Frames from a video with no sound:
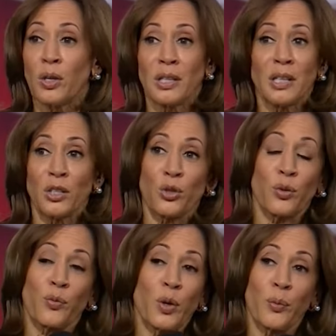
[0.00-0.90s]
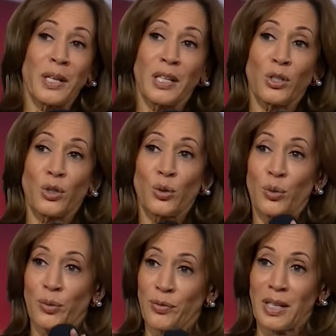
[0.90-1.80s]
on the issue of what we need to do
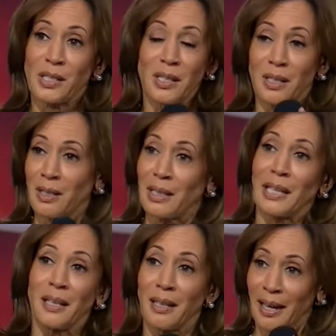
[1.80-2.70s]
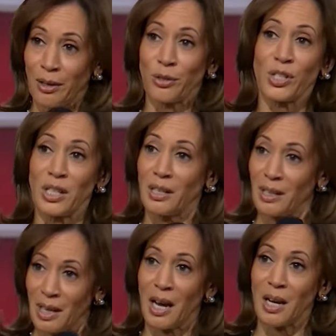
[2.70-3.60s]
to invest in a clean energy
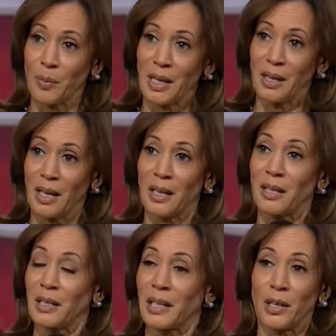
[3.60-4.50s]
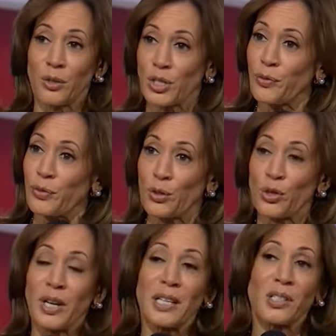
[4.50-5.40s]
economy and a clean energy
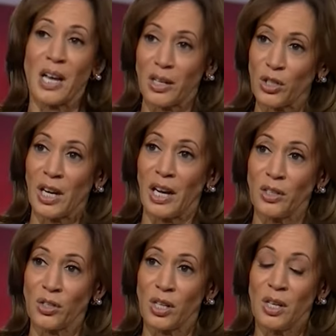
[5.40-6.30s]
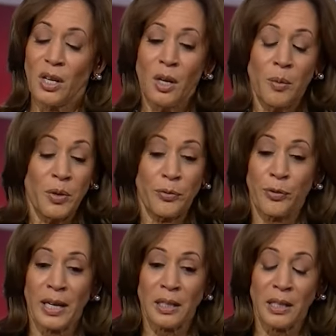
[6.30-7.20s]
future has not changed. But
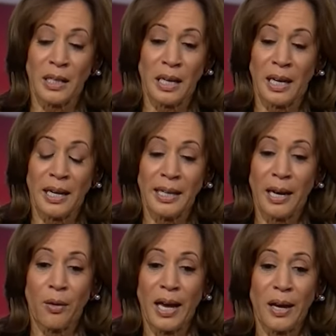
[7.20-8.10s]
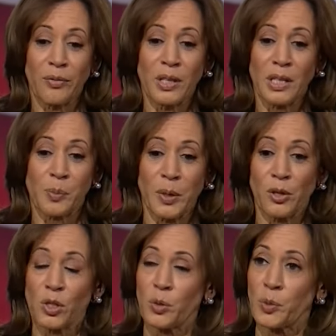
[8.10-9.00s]
frankly, I now have the
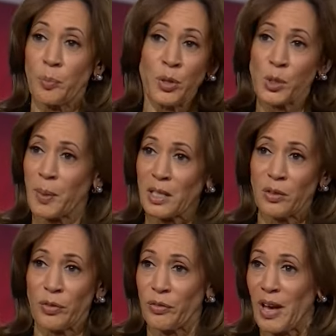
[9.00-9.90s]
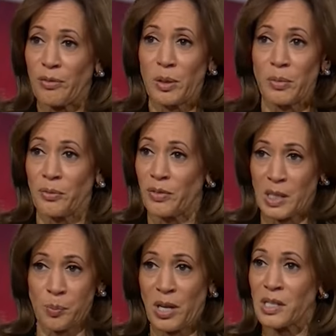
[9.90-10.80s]
experience and perspective of having been
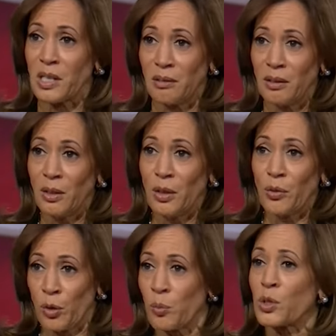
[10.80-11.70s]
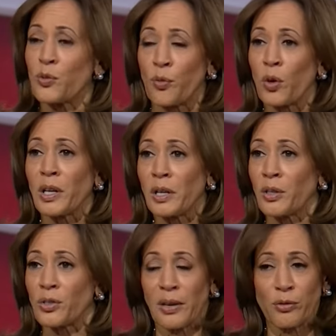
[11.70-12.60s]
vice president for almost 4
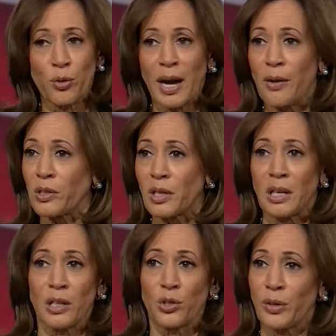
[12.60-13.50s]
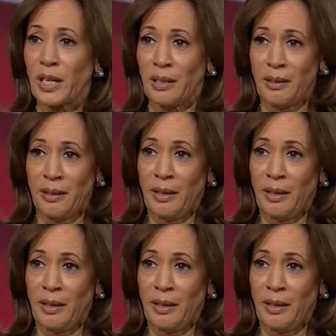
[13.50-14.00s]
years. I've traveled the country.